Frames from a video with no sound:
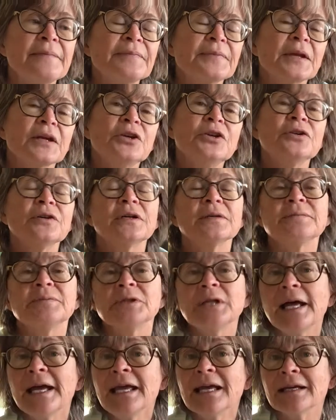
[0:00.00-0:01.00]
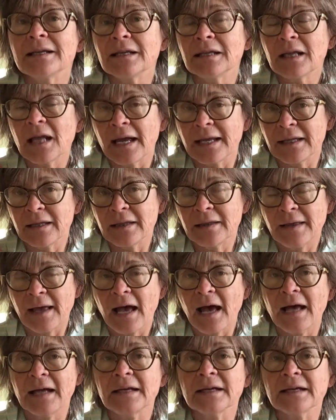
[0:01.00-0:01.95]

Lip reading: You could play it like that,